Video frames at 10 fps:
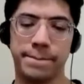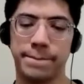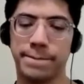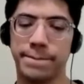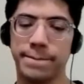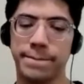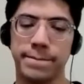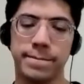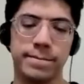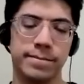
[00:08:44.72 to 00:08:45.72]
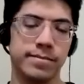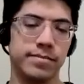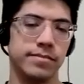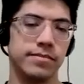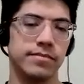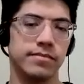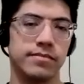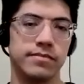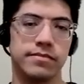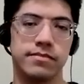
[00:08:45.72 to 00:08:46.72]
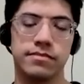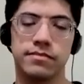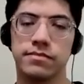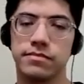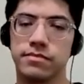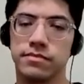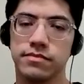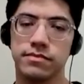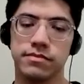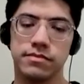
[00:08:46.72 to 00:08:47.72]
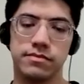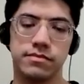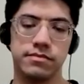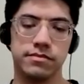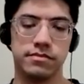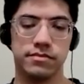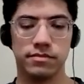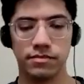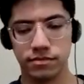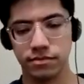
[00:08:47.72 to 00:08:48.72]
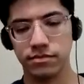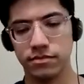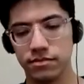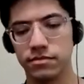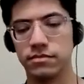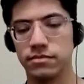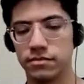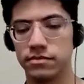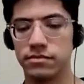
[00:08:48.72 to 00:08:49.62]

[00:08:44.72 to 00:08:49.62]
The person shown says nothing.